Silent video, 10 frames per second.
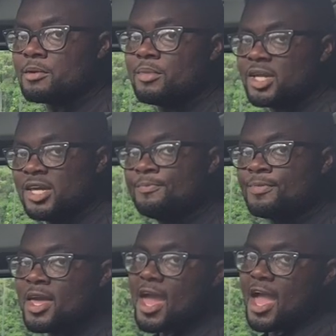of money,
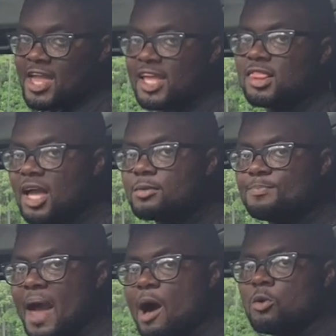and I like
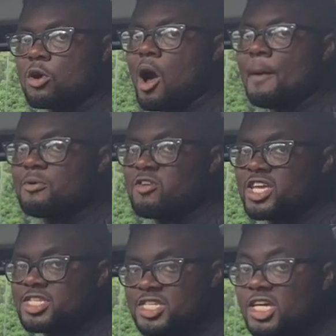power
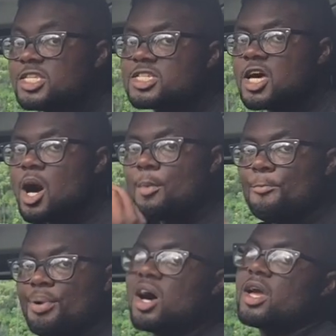operated seats,
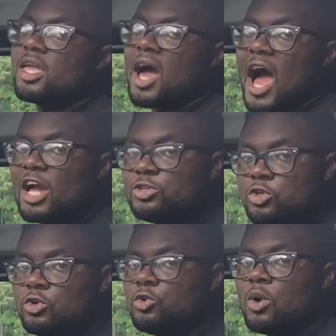but I
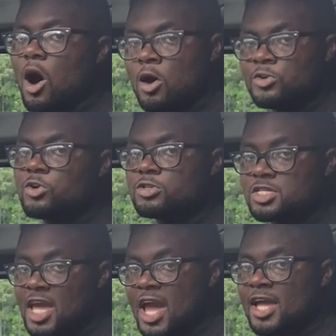do
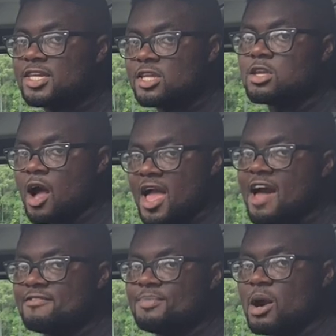understand that not
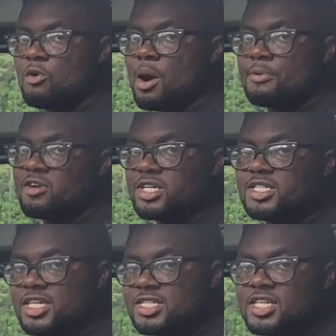having power operated
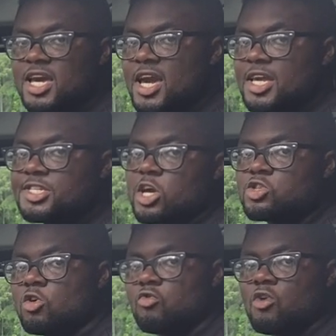seats in such
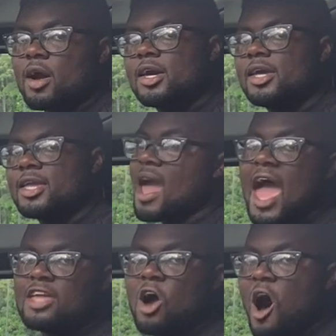a rugged
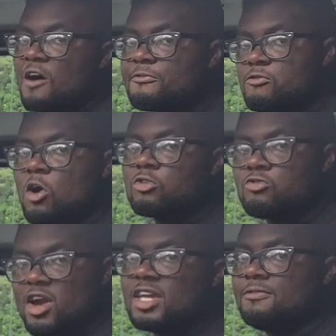and off-road
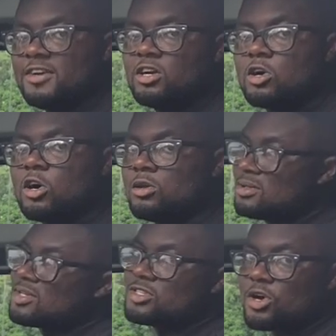ready vehicle,
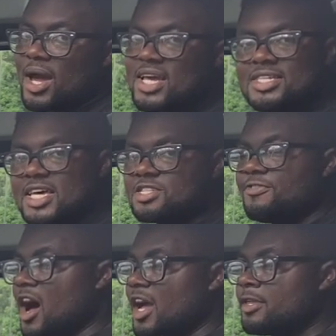so I guess that's
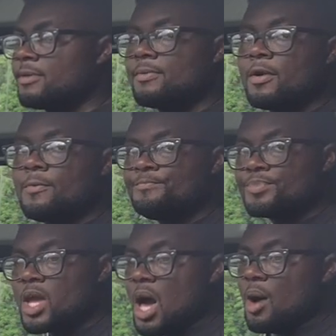fine.
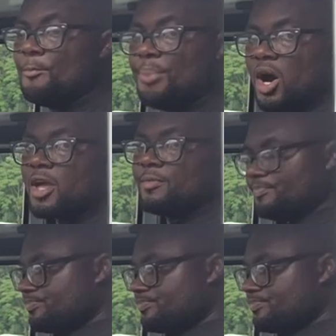But